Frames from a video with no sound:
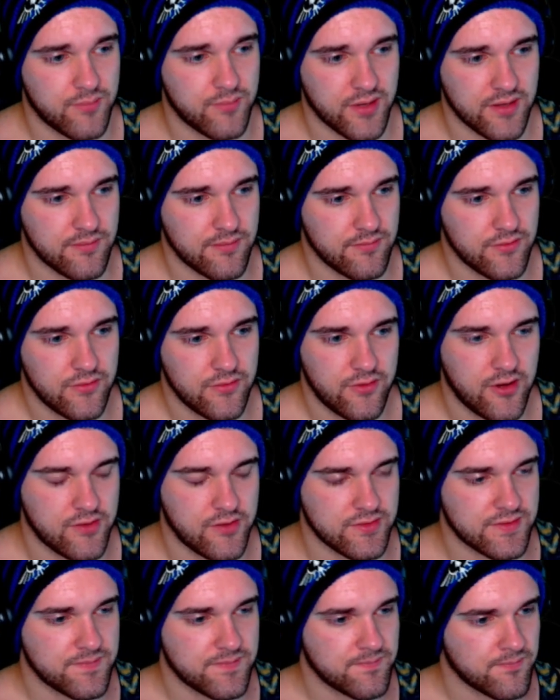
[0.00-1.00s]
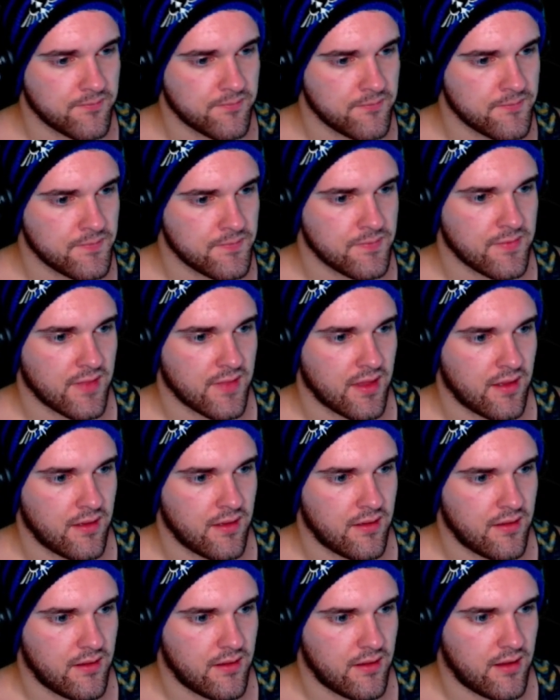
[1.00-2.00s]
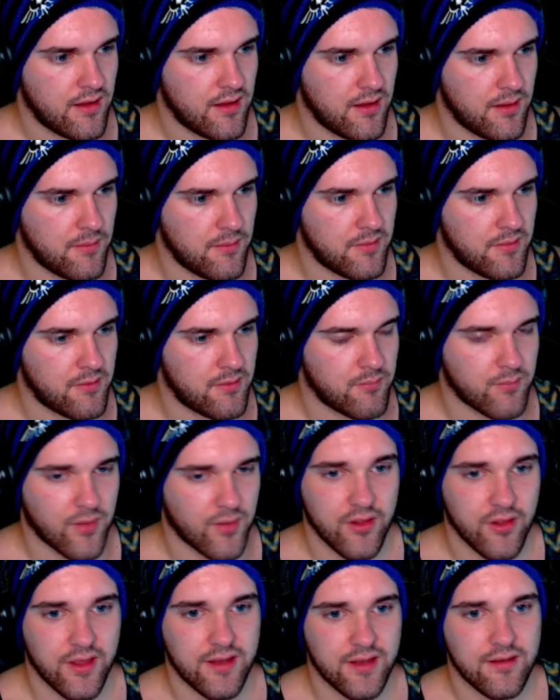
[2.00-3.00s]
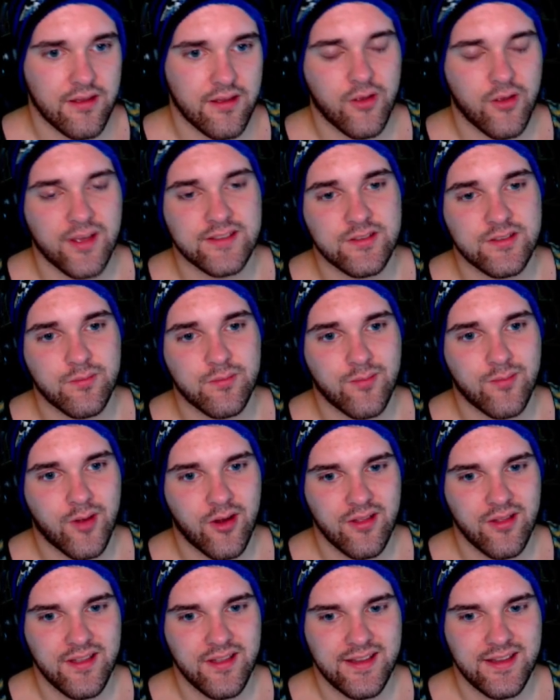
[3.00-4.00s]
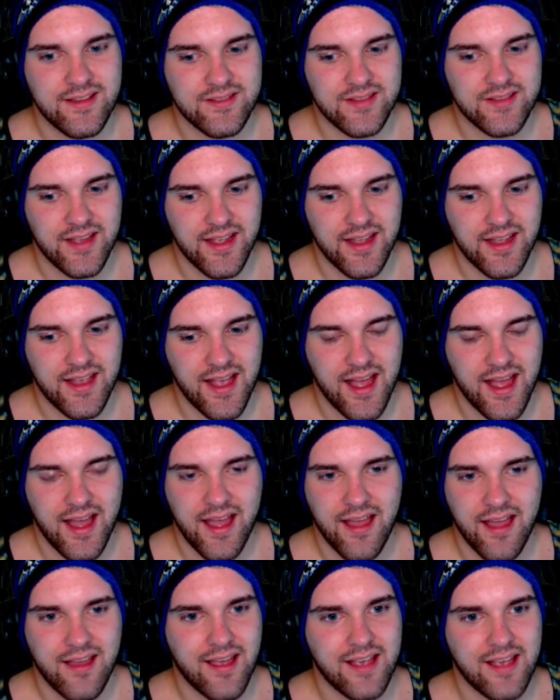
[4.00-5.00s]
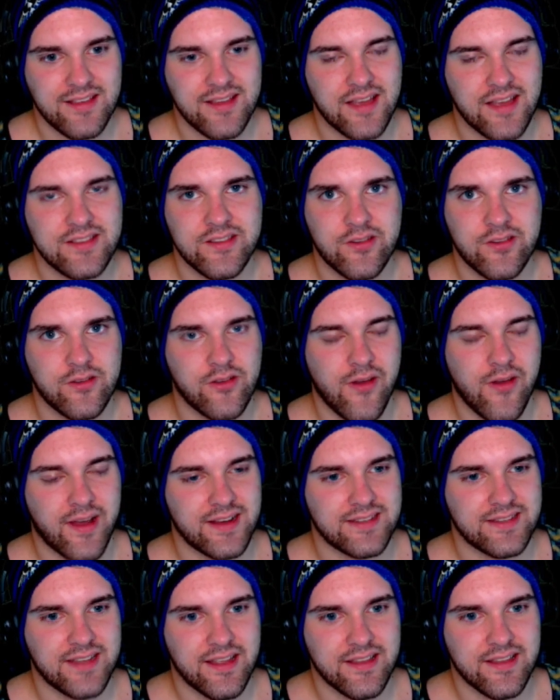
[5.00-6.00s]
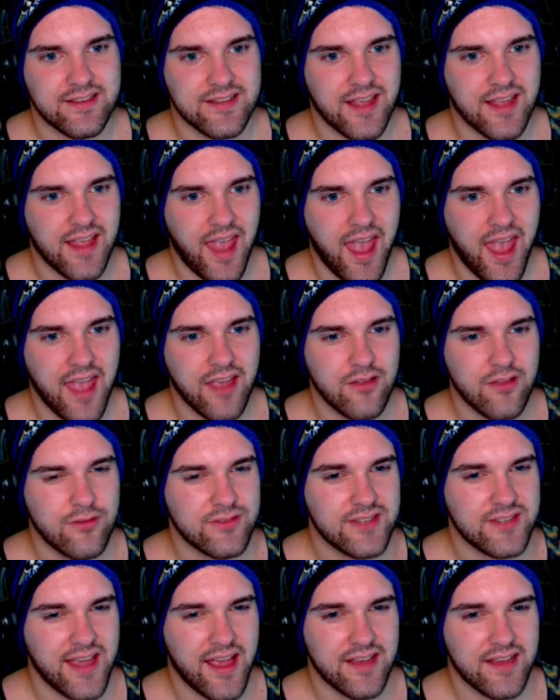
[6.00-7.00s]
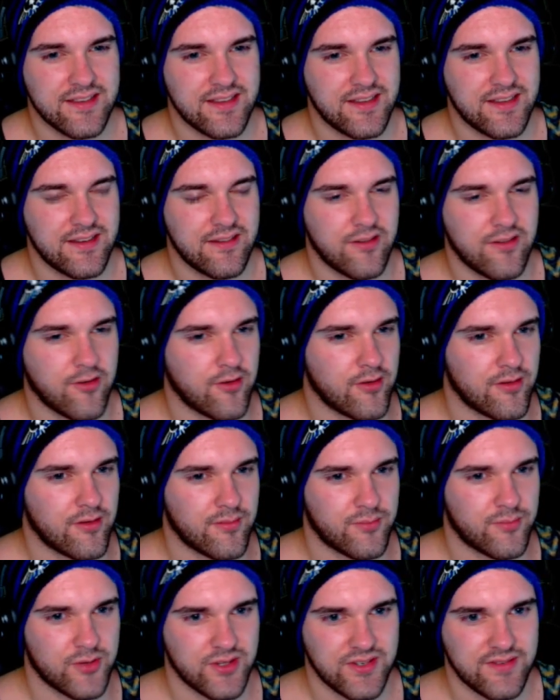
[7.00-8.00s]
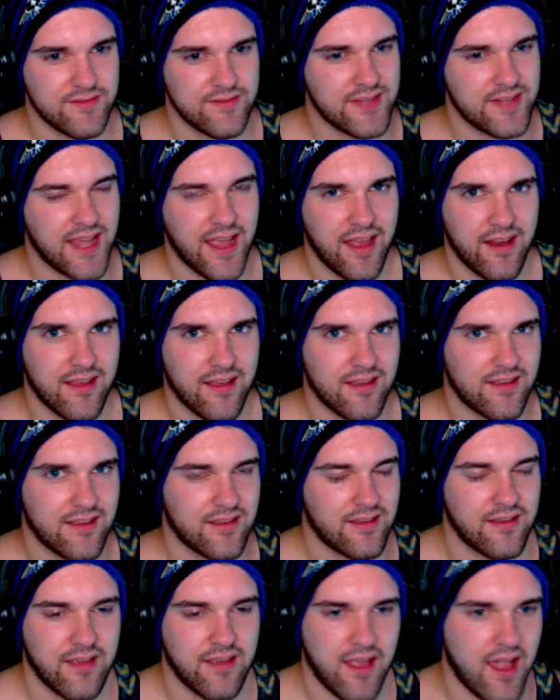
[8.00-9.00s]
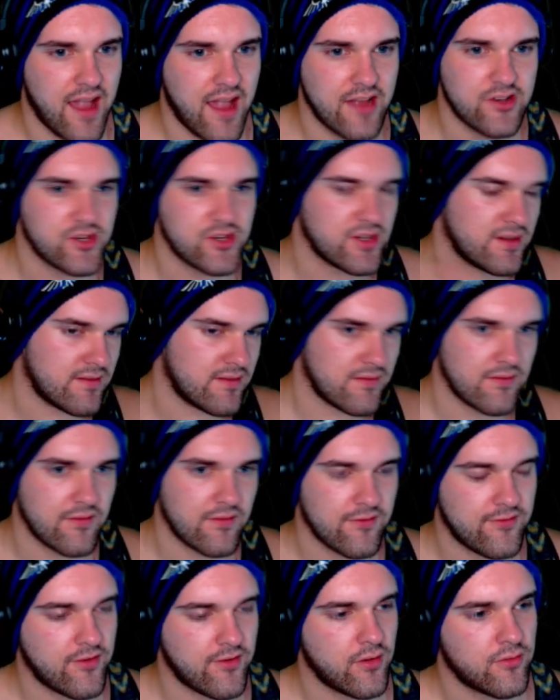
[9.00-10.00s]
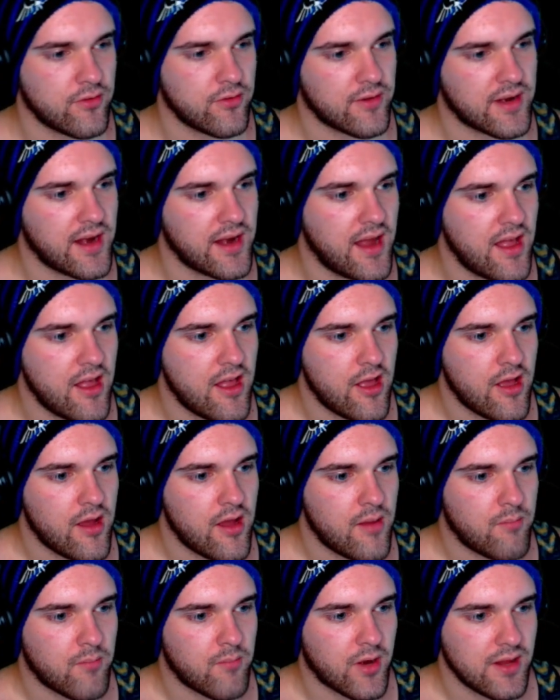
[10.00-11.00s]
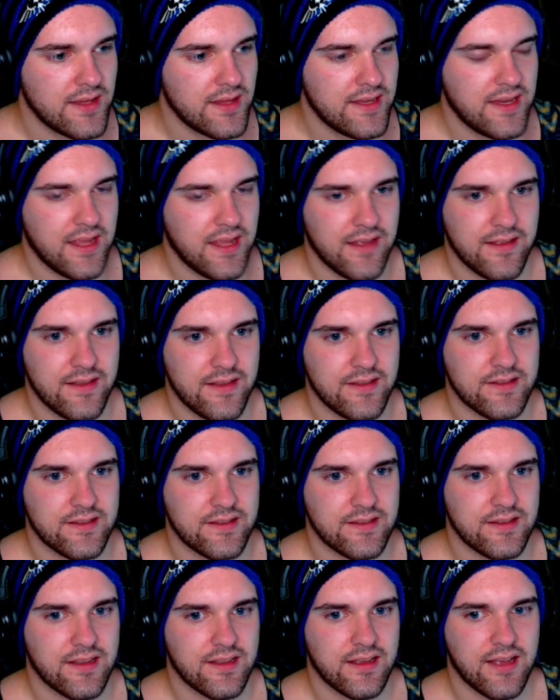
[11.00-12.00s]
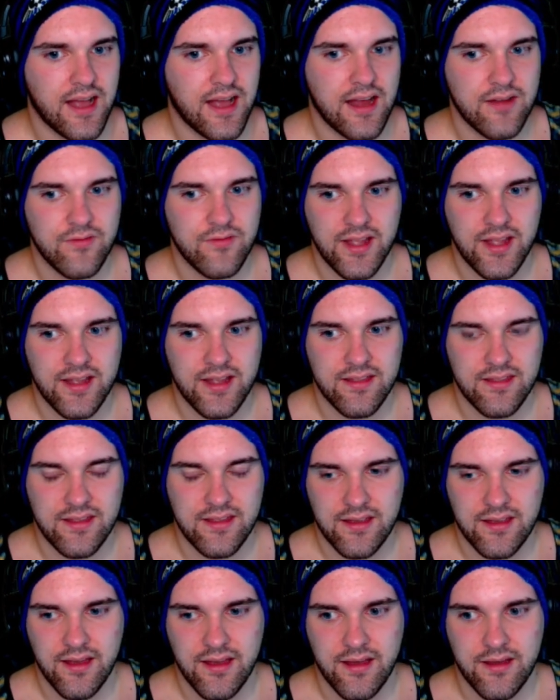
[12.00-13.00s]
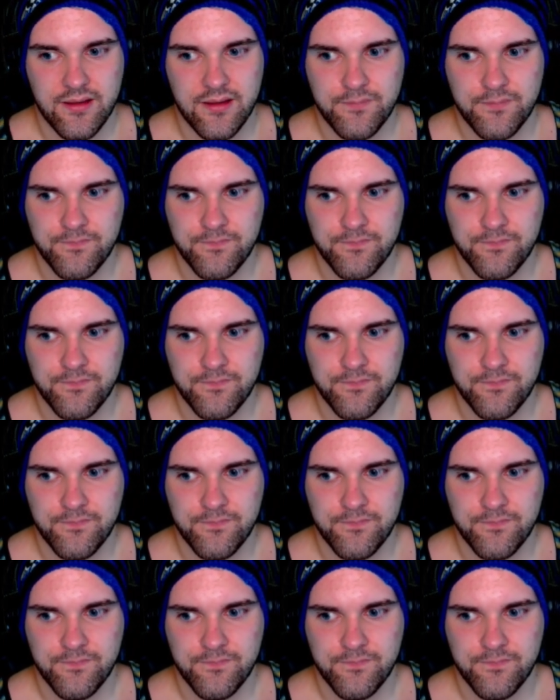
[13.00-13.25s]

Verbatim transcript: but who knows? um merlin okay so merlin is like I, I, I still don't know how to say this like anglo-saxon or britannic ancient folklore merlin is kind of like the uh